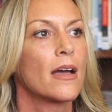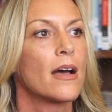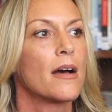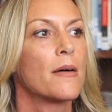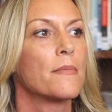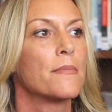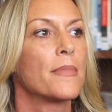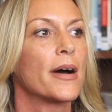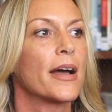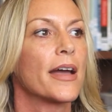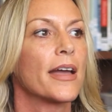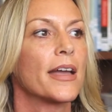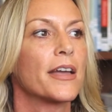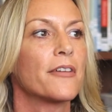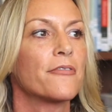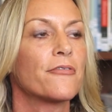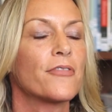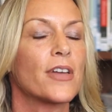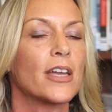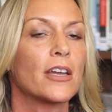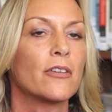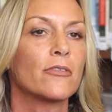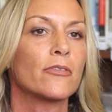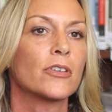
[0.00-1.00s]
My
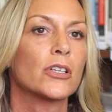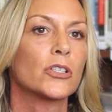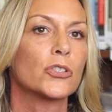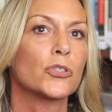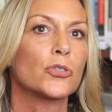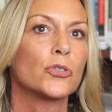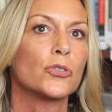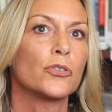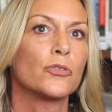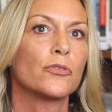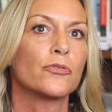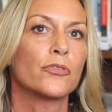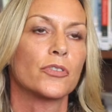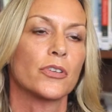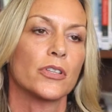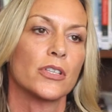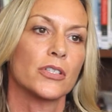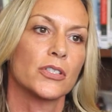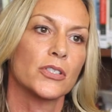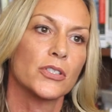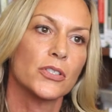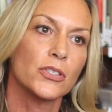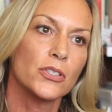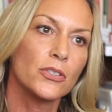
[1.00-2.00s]
favorite tool for the
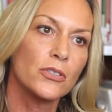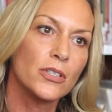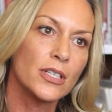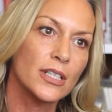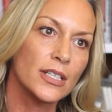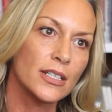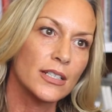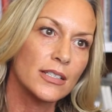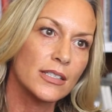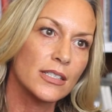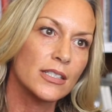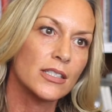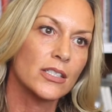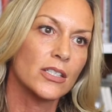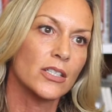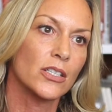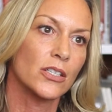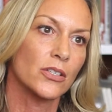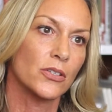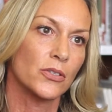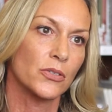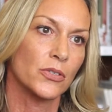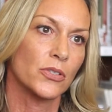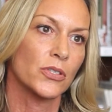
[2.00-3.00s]
students to
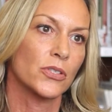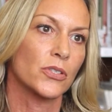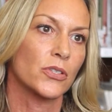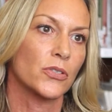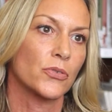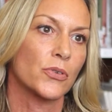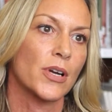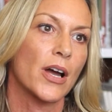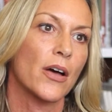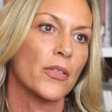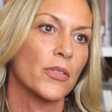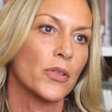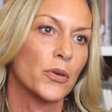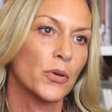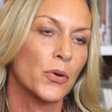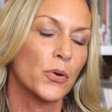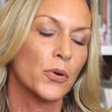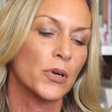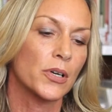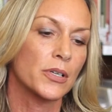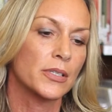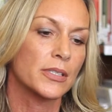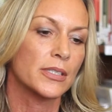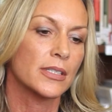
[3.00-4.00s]
use throughout the
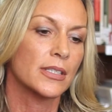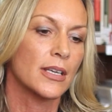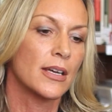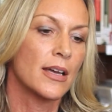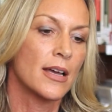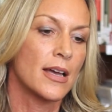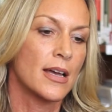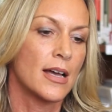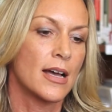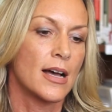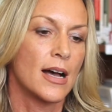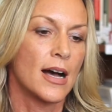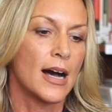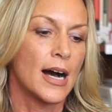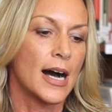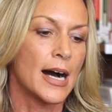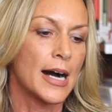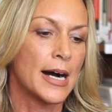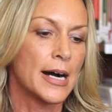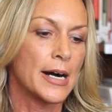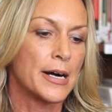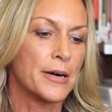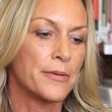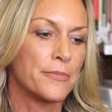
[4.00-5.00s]
course
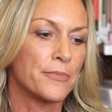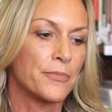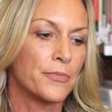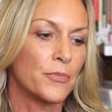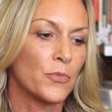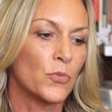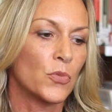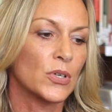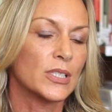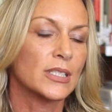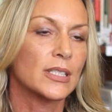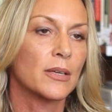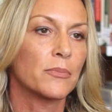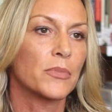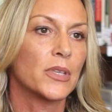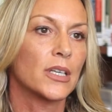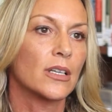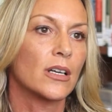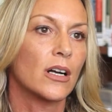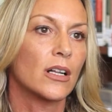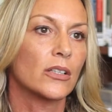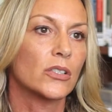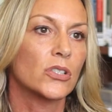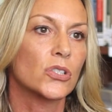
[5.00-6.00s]
was something
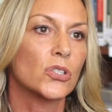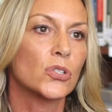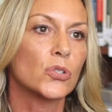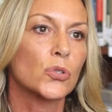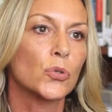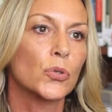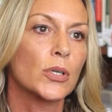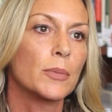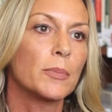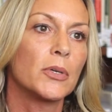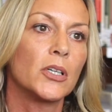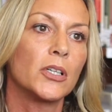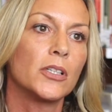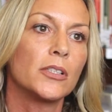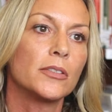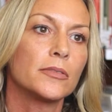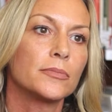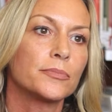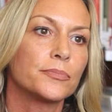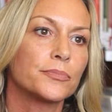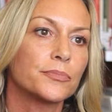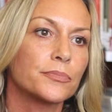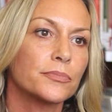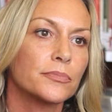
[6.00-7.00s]
called Scribble.
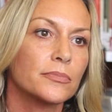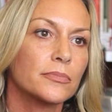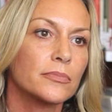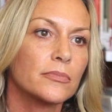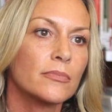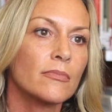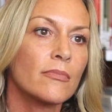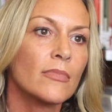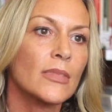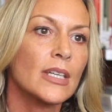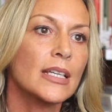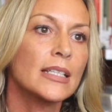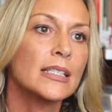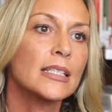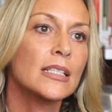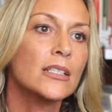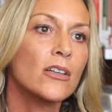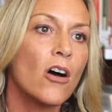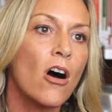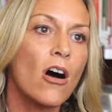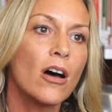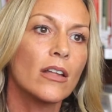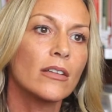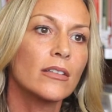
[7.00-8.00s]
It's an
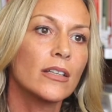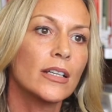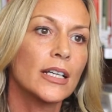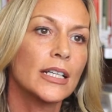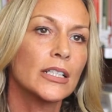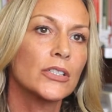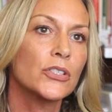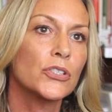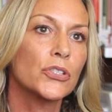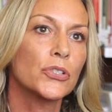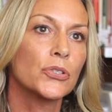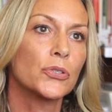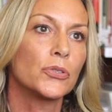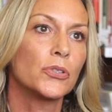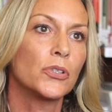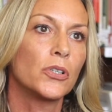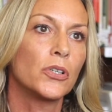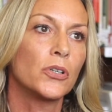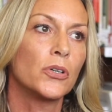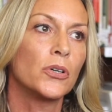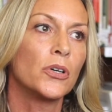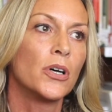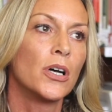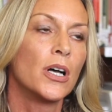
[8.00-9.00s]
online
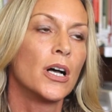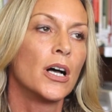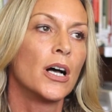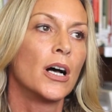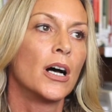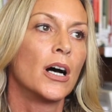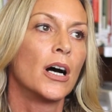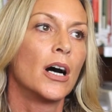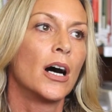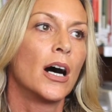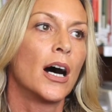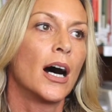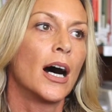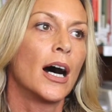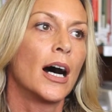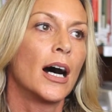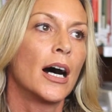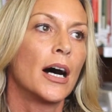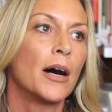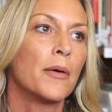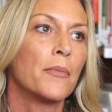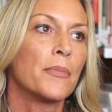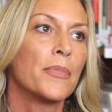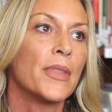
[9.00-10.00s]
tool
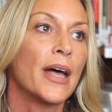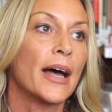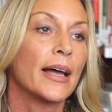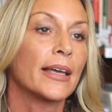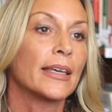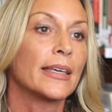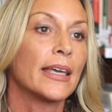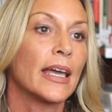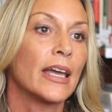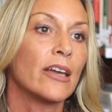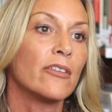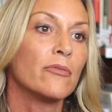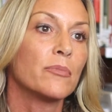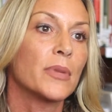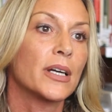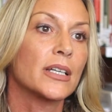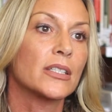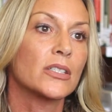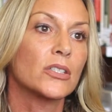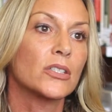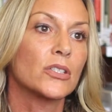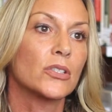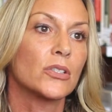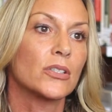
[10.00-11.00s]
that gave my
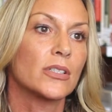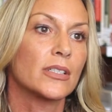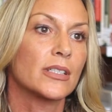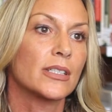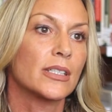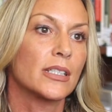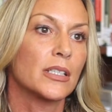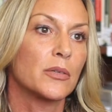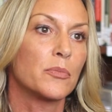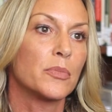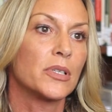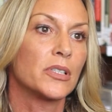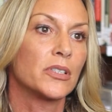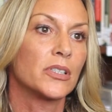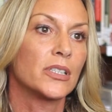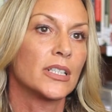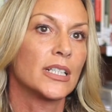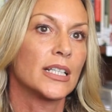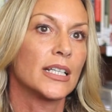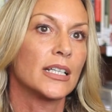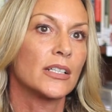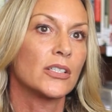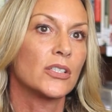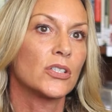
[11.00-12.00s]
students the
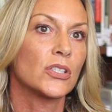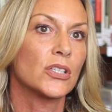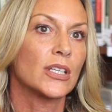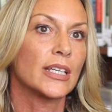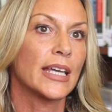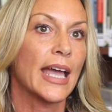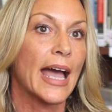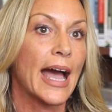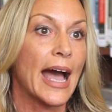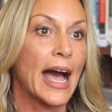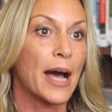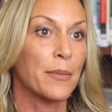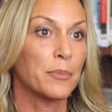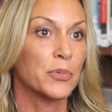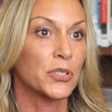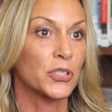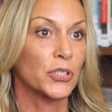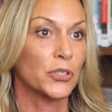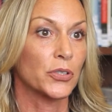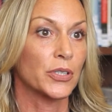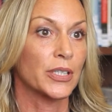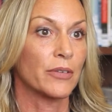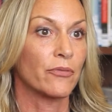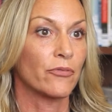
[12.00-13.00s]
ability to
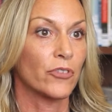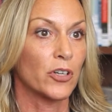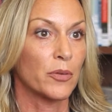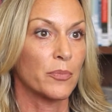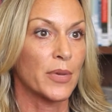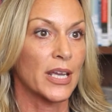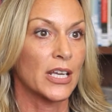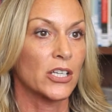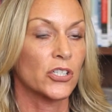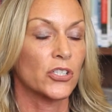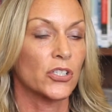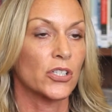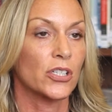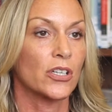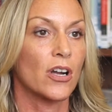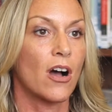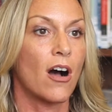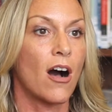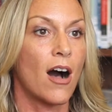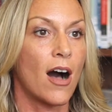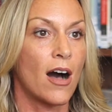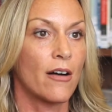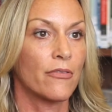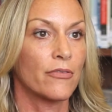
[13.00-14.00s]
capture information
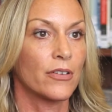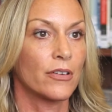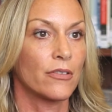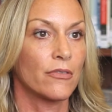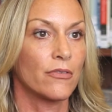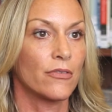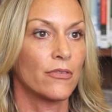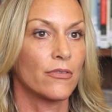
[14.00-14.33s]
off of